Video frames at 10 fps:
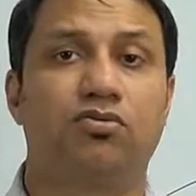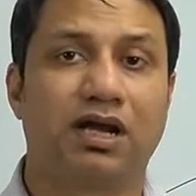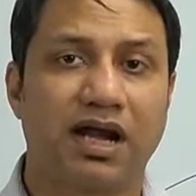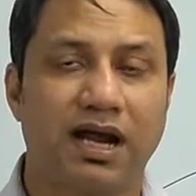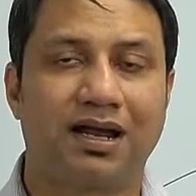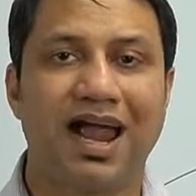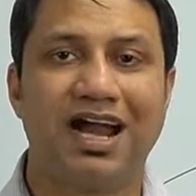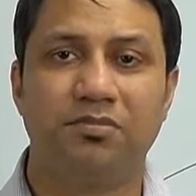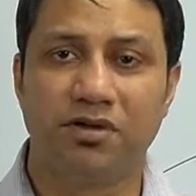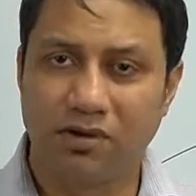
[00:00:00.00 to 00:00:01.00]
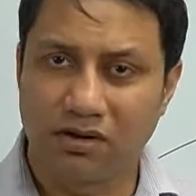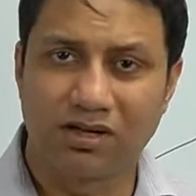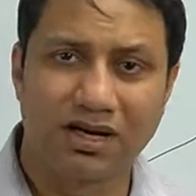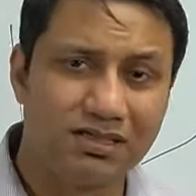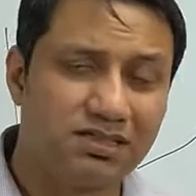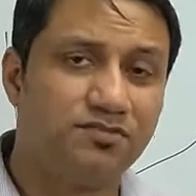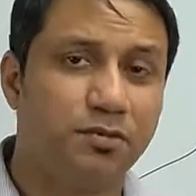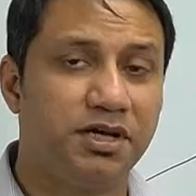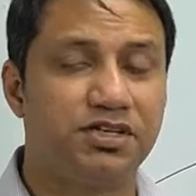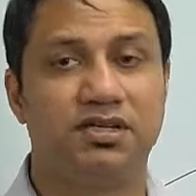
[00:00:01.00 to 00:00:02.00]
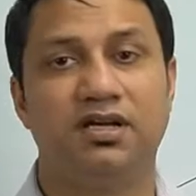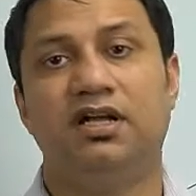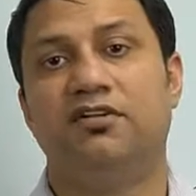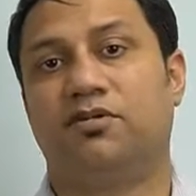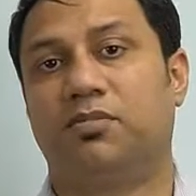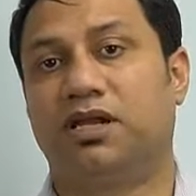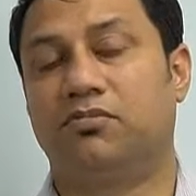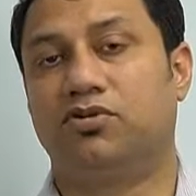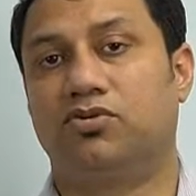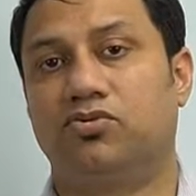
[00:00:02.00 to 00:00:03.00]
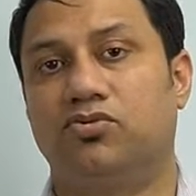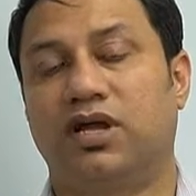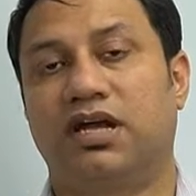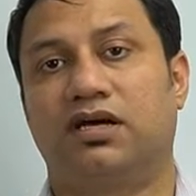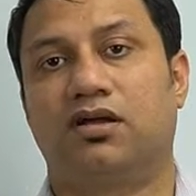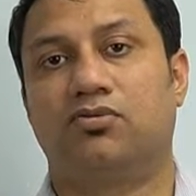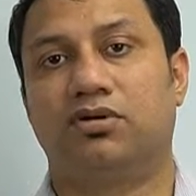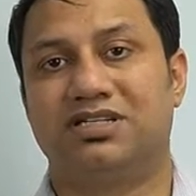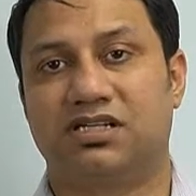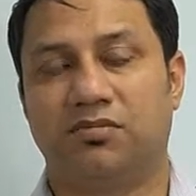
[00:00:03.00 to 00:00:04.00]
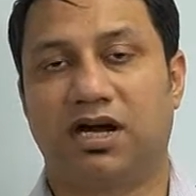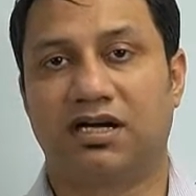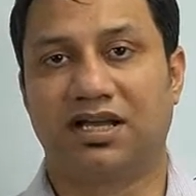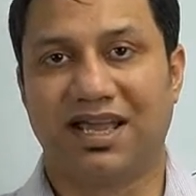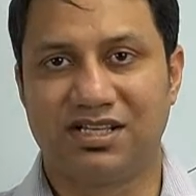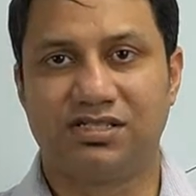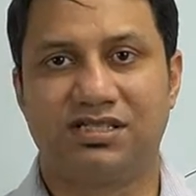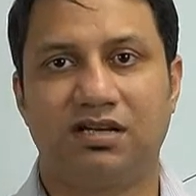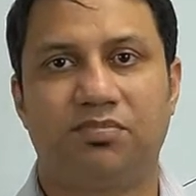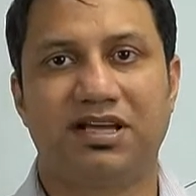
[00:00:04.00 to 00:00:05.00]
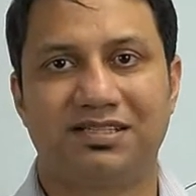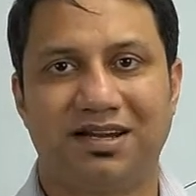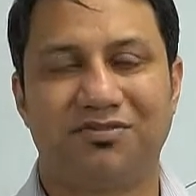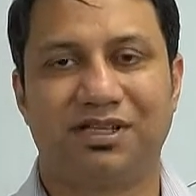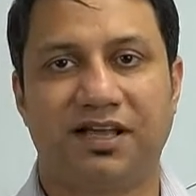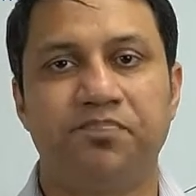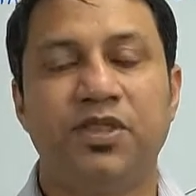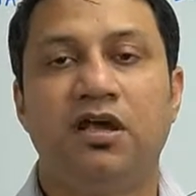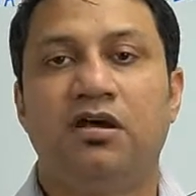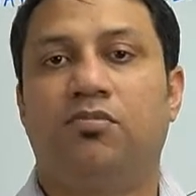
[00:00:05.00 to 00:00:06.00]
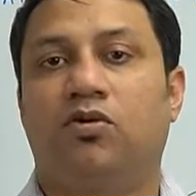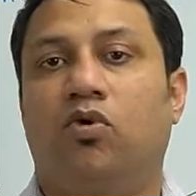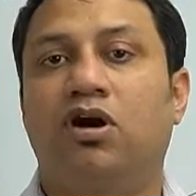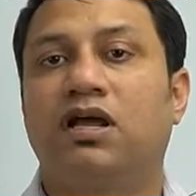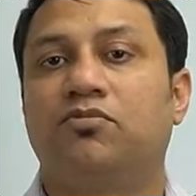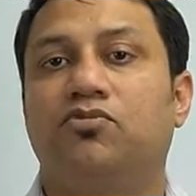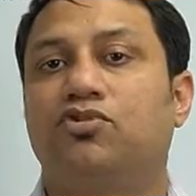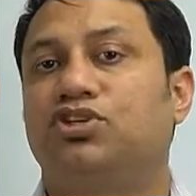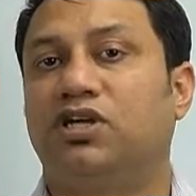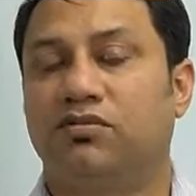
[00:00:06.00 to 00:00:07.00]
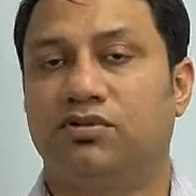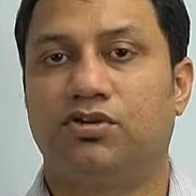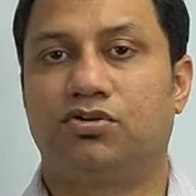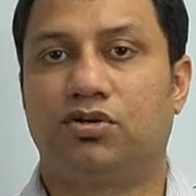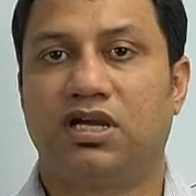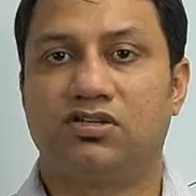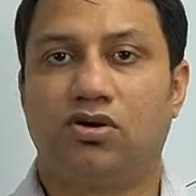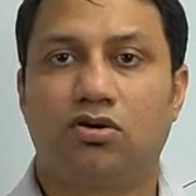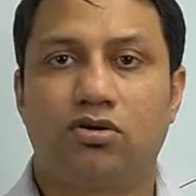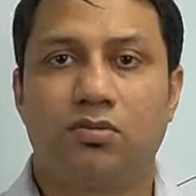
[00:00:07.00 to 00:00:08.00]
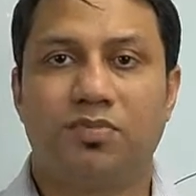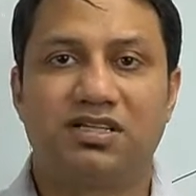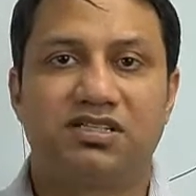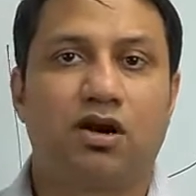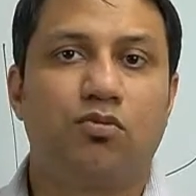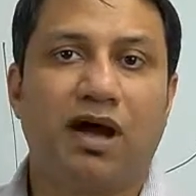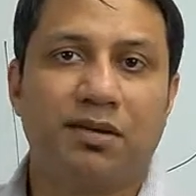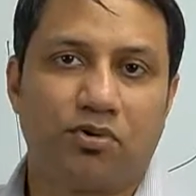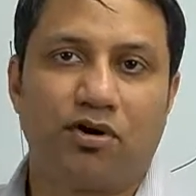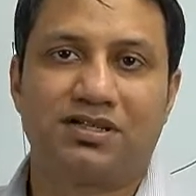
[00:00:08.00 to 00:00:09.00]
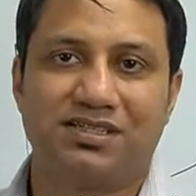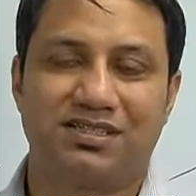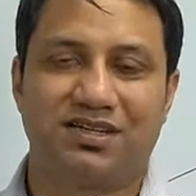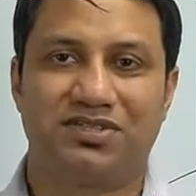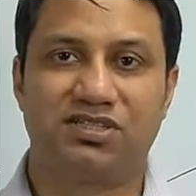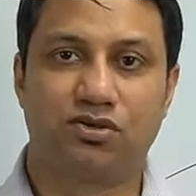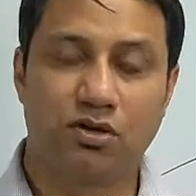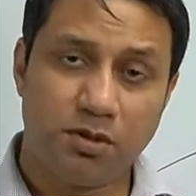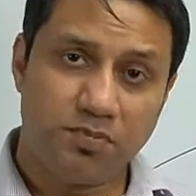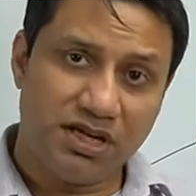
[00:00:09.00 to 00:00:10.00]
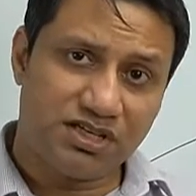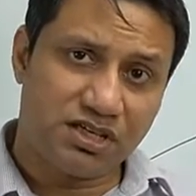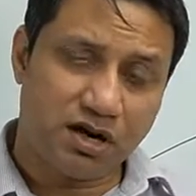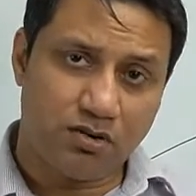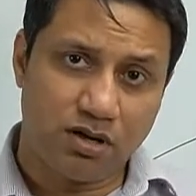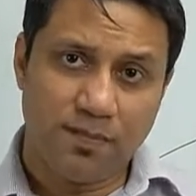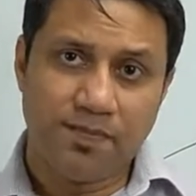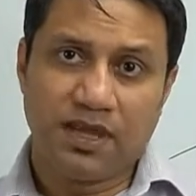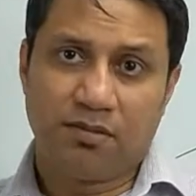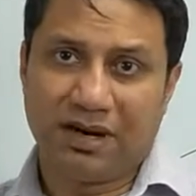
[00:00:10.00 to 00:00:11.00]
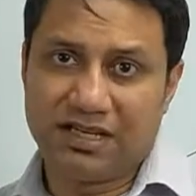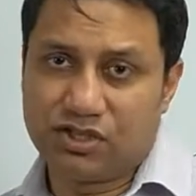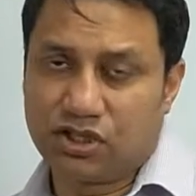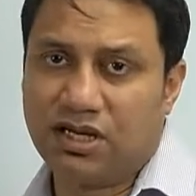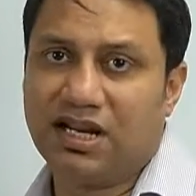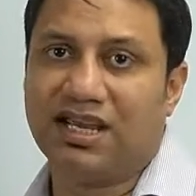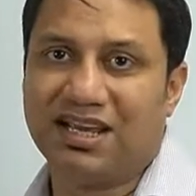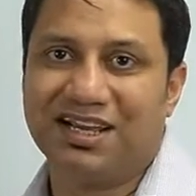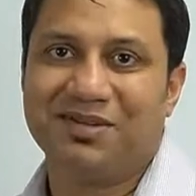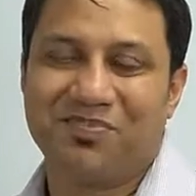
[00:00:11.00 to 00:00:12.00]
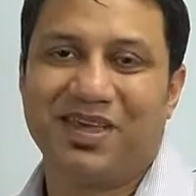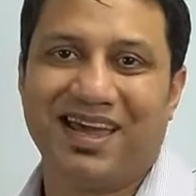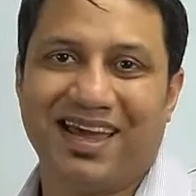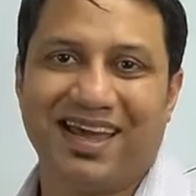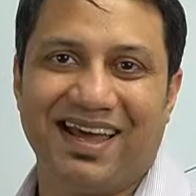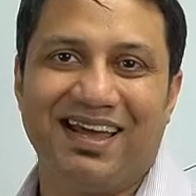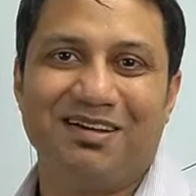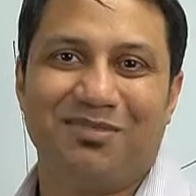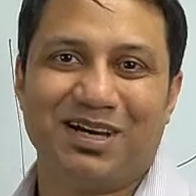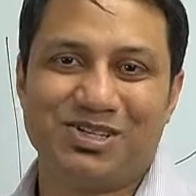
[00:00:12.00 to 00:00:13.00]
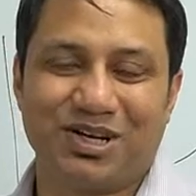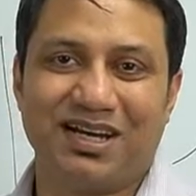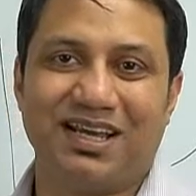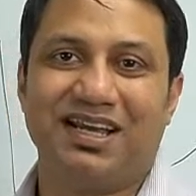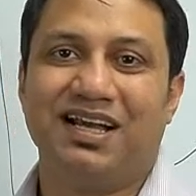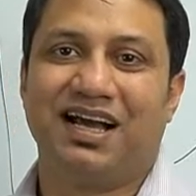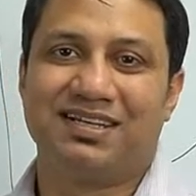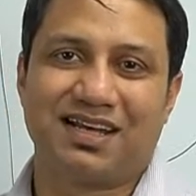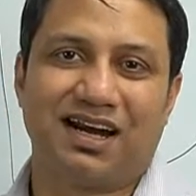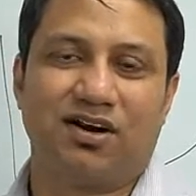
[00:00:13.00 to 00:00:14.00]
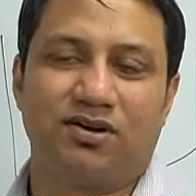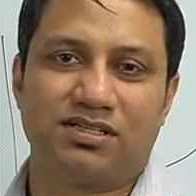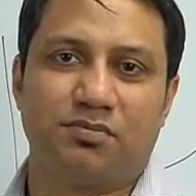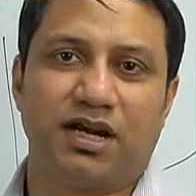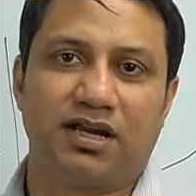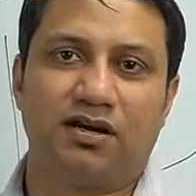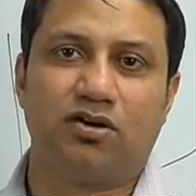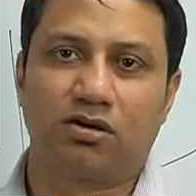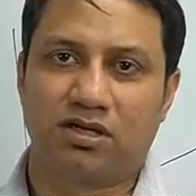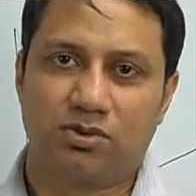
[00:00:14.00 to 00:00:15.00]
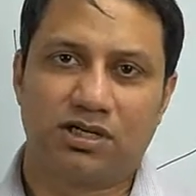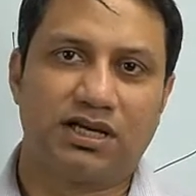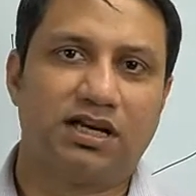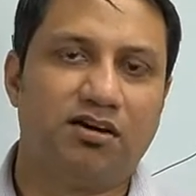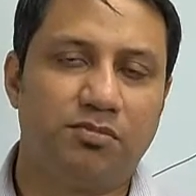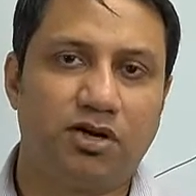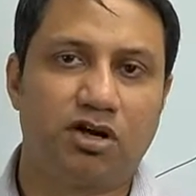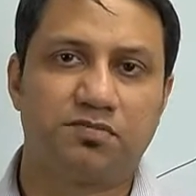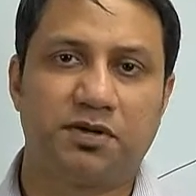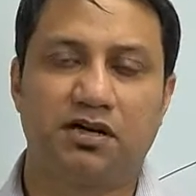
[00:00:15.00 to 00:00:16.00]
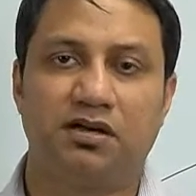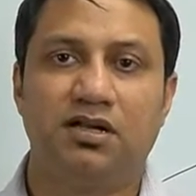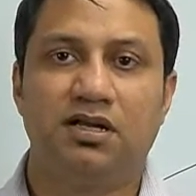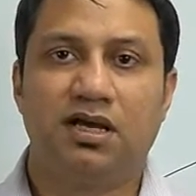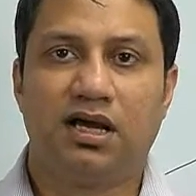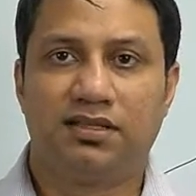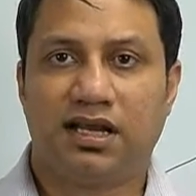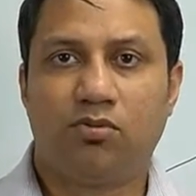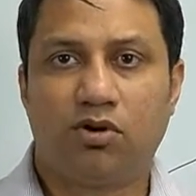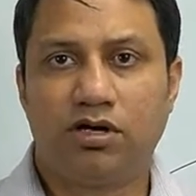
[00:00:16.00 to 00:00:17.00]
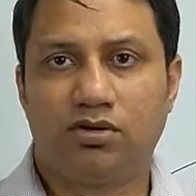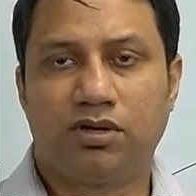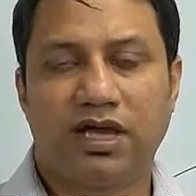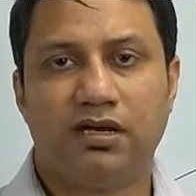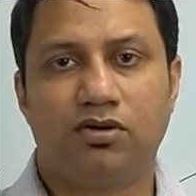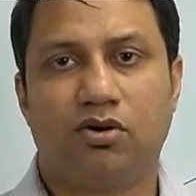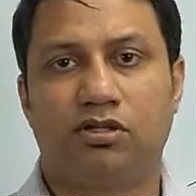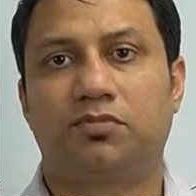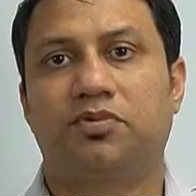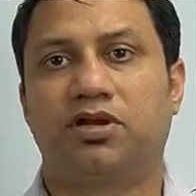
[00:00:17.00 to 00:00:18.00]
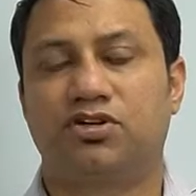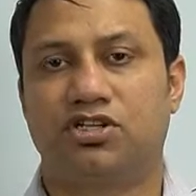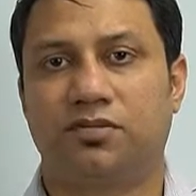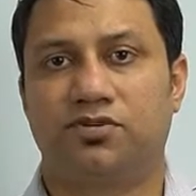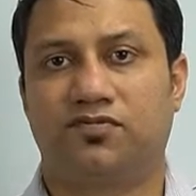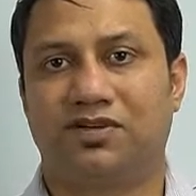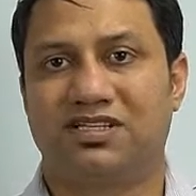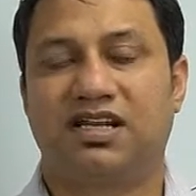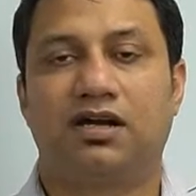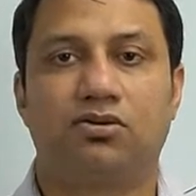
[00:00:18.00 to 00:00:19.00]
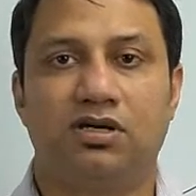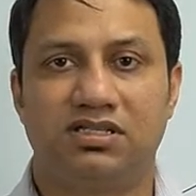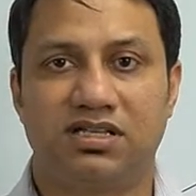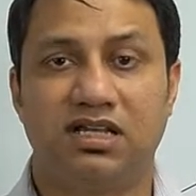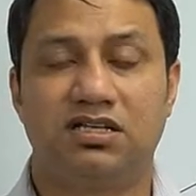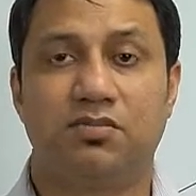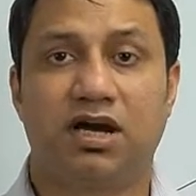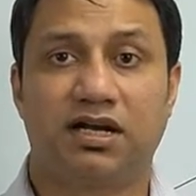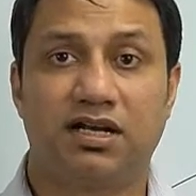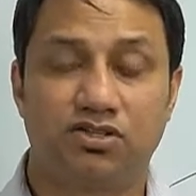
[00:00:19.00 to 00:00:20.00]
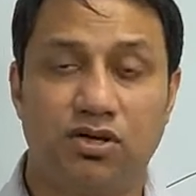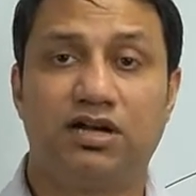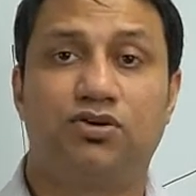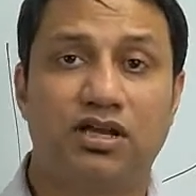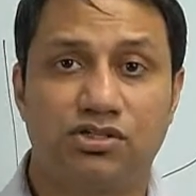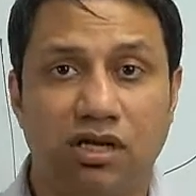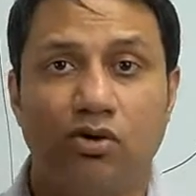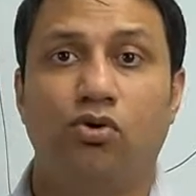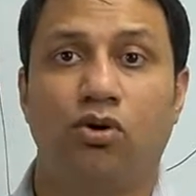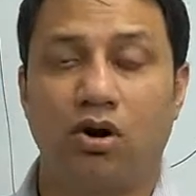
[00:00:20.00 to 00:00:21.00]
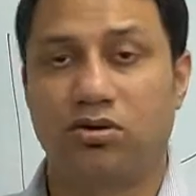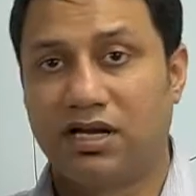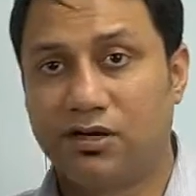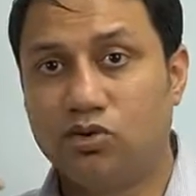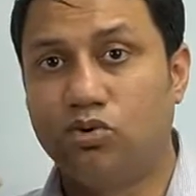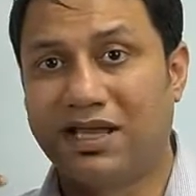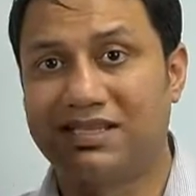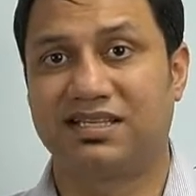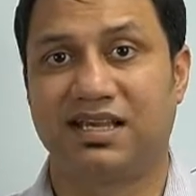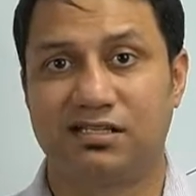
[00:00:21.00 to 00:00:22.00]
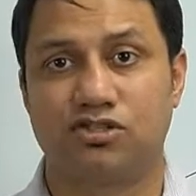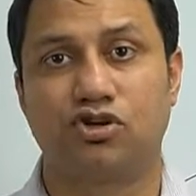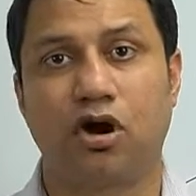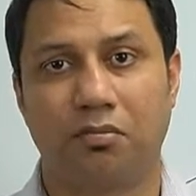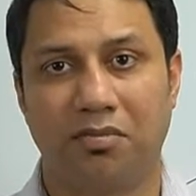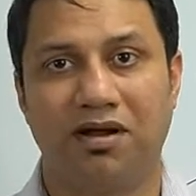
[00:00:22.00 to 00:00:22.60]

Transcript: Academy where you can get this information. We've been able to get our own digital marketing agency in place and everything. But what I'm going to share with you today is not going to be based around my products and services. It's going to be based around my journey. I started out as a medical doctor working in a government hospital, and then I wanted to get into entrepreneurship. So first I had to learn sales and marketing. So I had to actually go out and do a sales job.